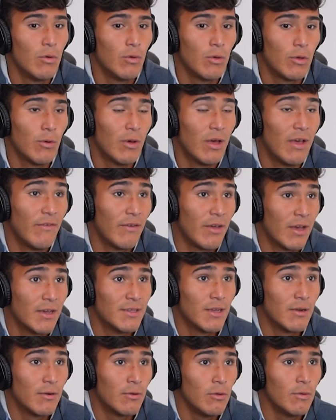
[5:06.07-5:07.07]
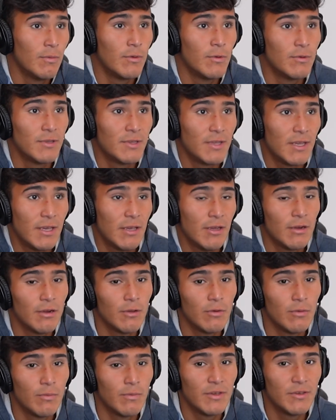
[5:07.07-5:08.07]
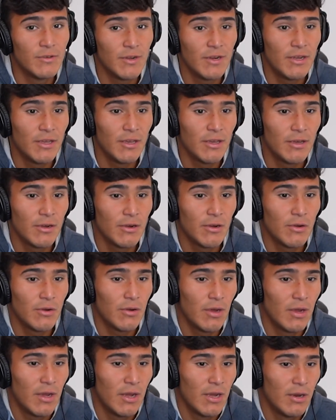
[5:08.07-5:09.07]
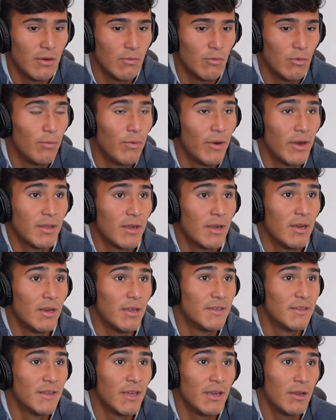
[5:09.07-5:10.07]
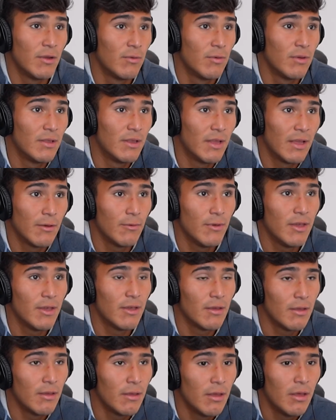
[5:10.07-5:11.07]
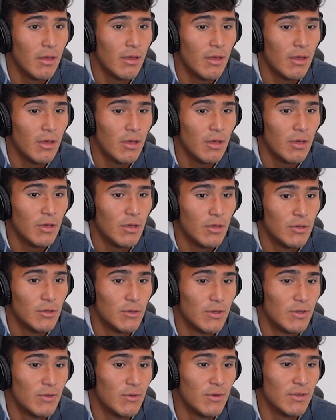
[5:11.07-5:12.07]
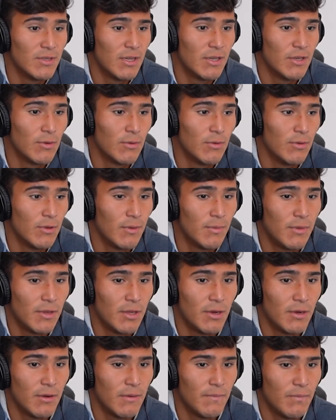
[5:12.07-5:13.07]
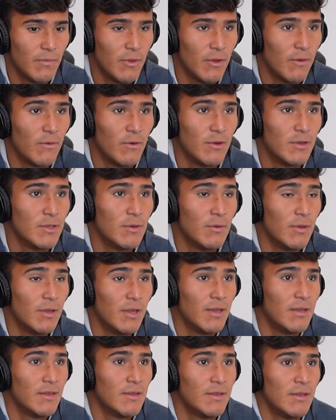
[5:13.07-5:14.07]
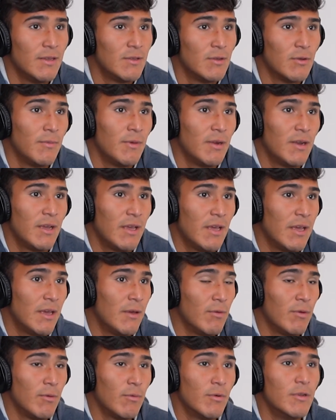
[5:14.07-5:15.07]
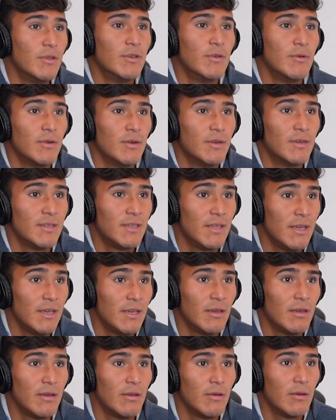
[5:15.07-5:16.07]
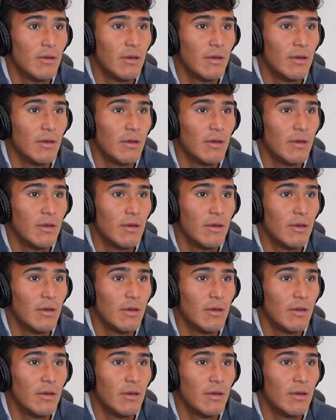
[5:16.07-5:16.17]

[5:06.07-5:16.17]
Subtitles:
You'll have Casa Club. You'll stay here. You'll be training here, and we'll practically sign you in that week." So as soon as I showed up there, the first 2 days, they told me like, "Hey, we want you to stay.